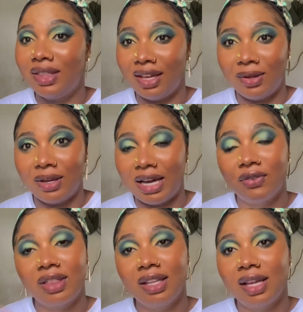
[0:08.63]
to thank you guys for
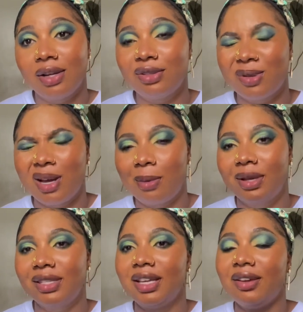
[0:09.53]
10,000
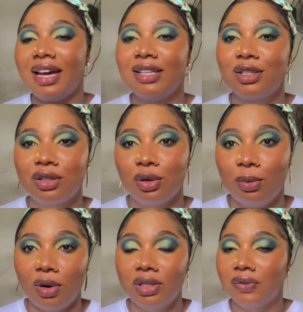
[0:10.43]
subscribers. Thank you guys so
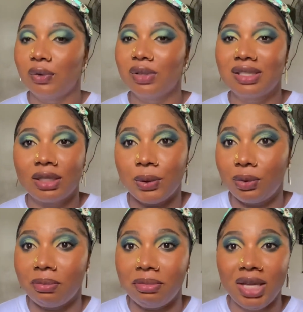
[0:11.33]
much for sticking
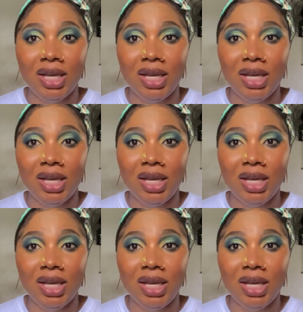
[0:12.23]
with me.